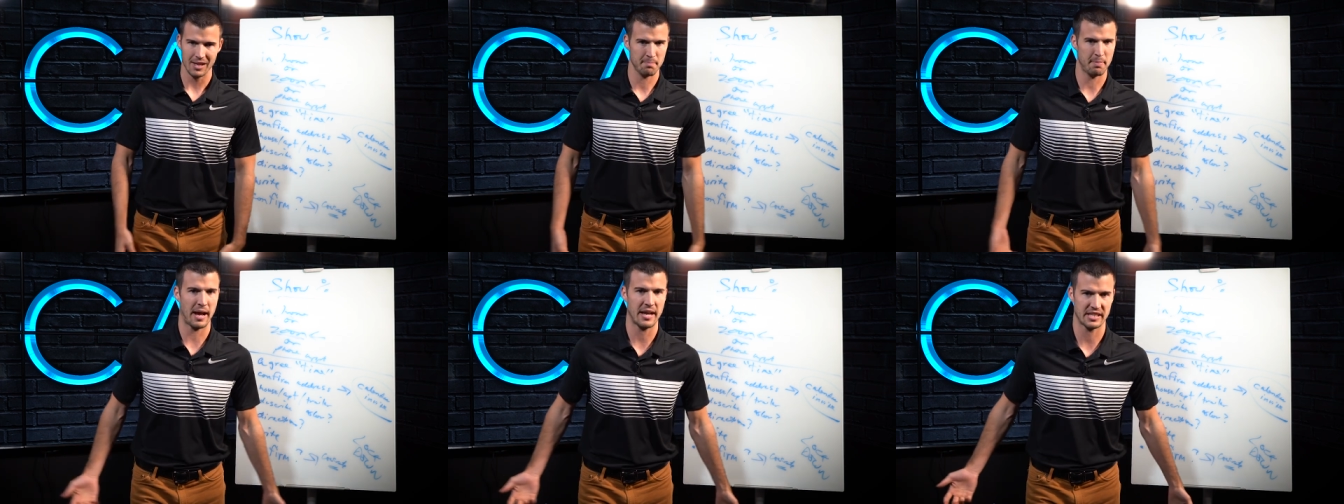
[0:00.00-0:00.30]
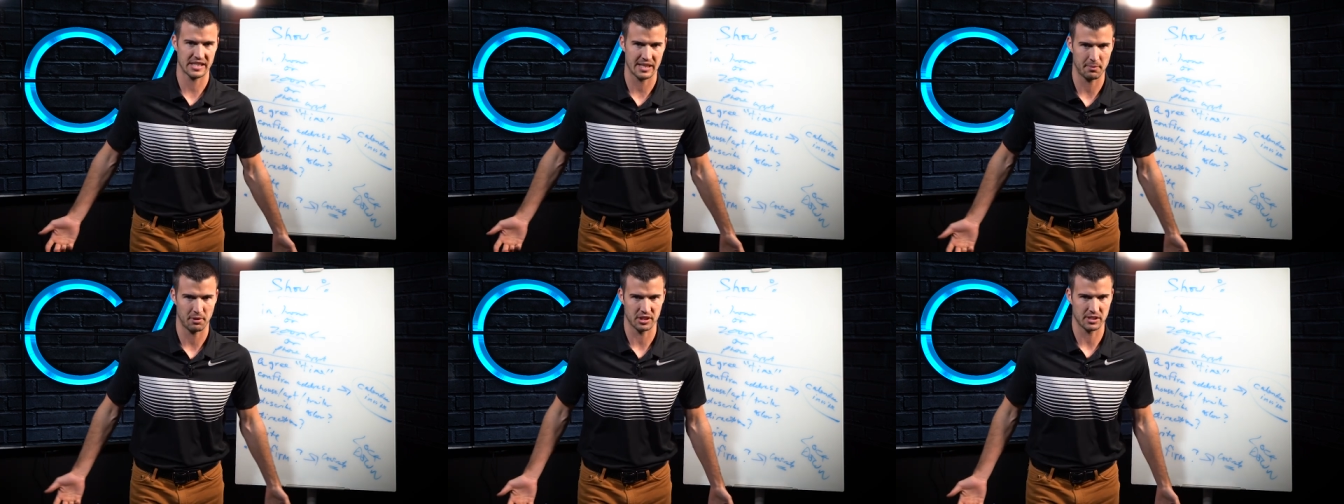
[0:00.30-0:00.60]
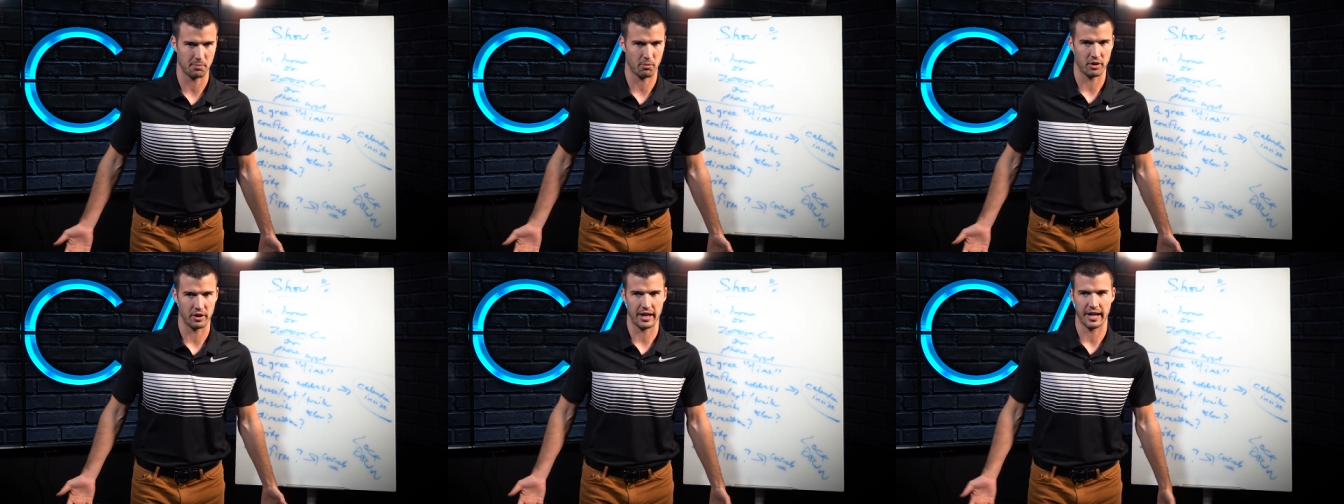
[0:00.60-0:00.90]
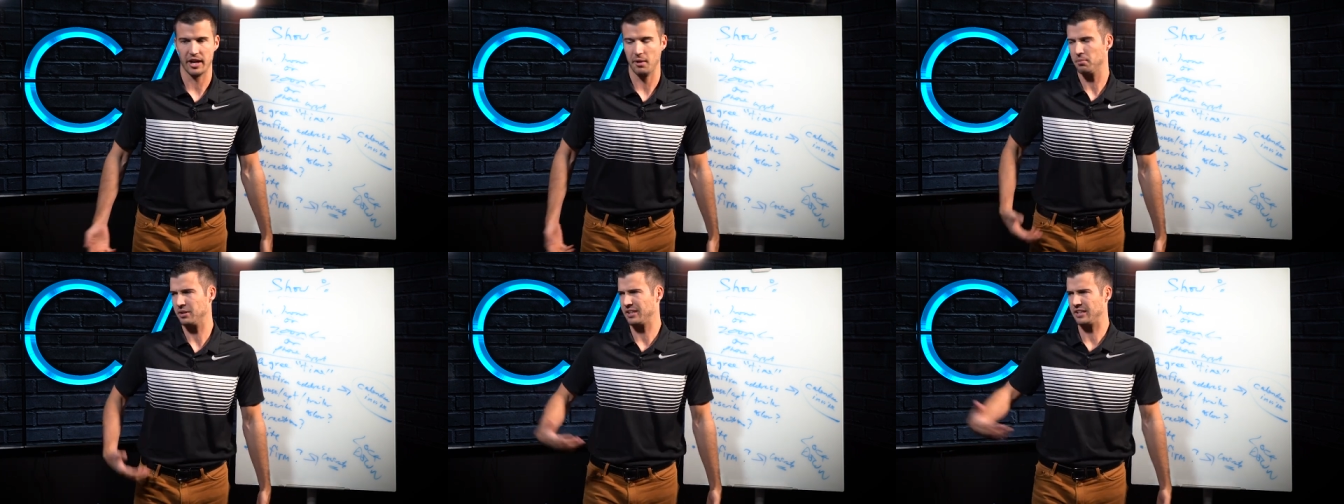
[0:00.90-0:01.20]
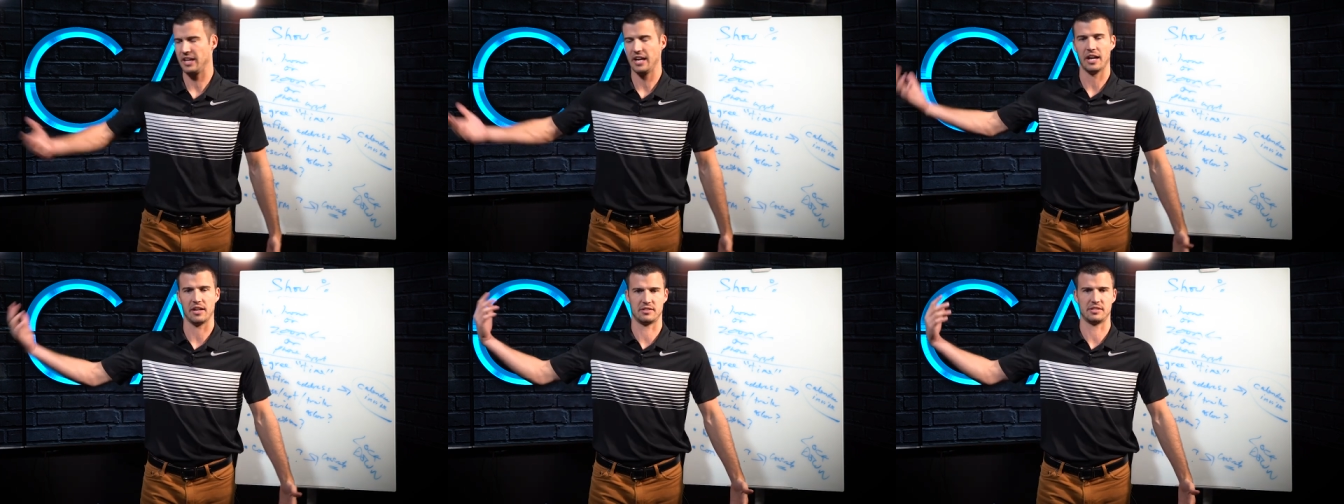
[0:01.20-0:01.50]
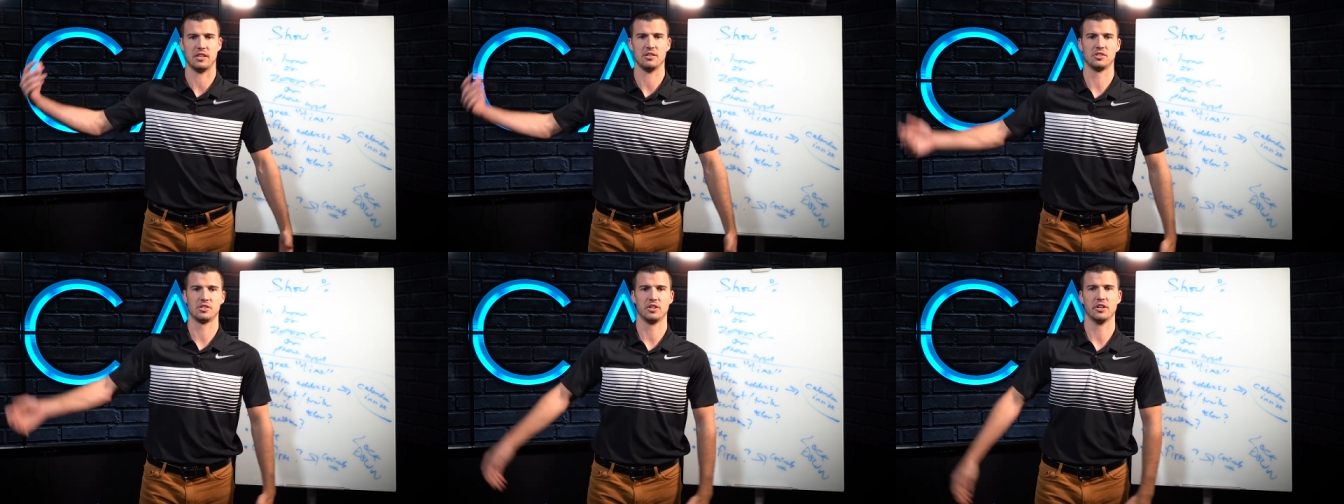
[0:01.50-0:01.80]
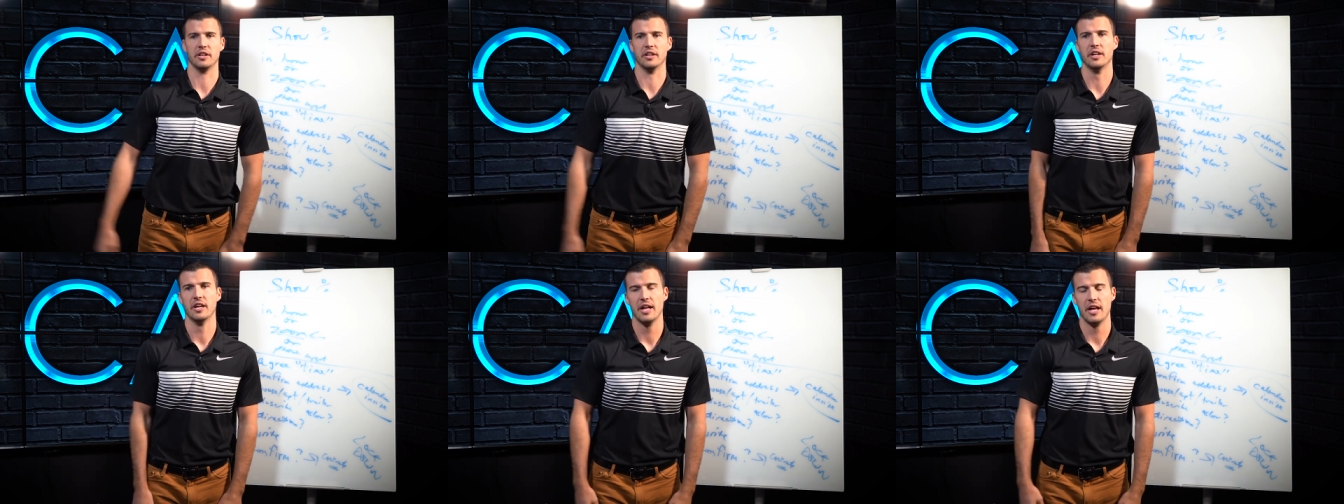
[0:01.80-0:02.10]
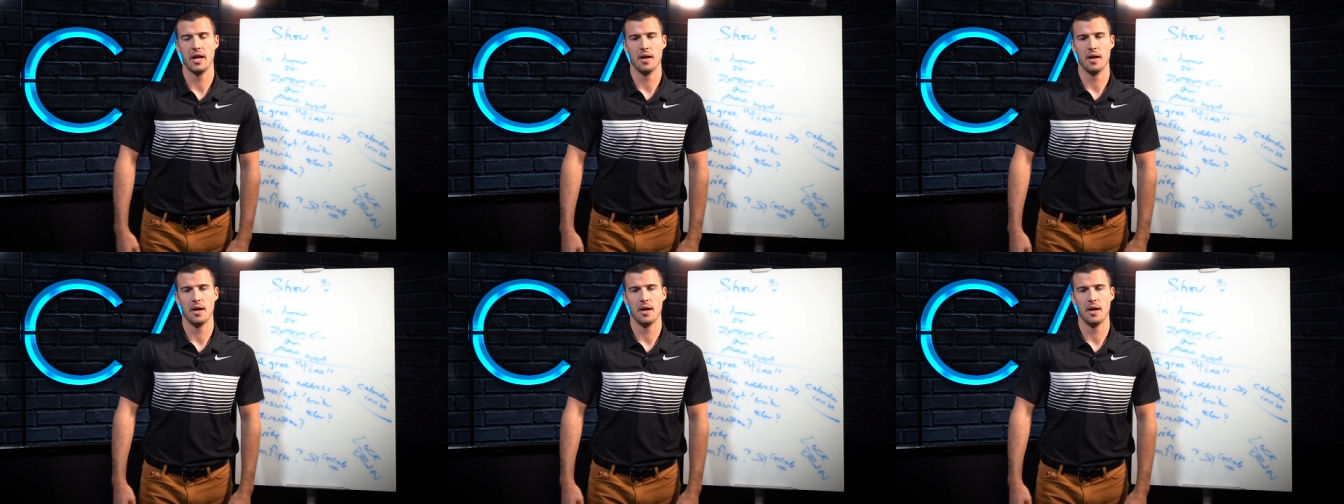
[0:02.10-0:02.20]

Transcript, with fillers: basketball tomorrow night? I'll be like, yeah, sounds good.